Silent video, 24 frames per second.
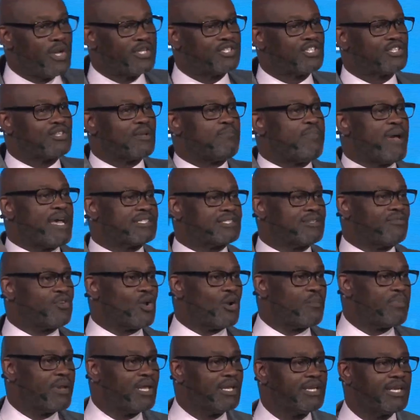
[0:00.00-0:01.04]
to the best of your
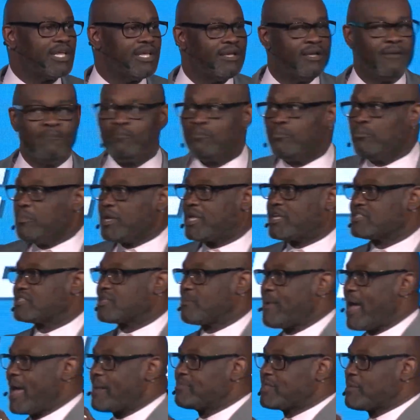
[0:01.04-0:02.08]
ability. Because the
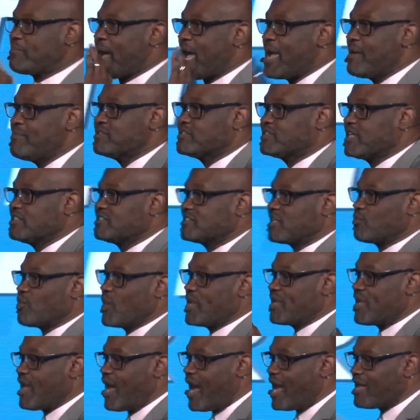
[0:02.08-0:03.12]
Bible says that when
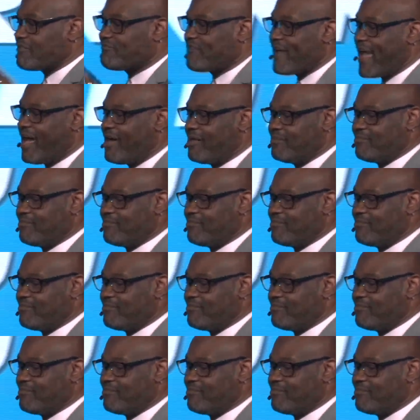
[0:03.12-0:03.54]
God found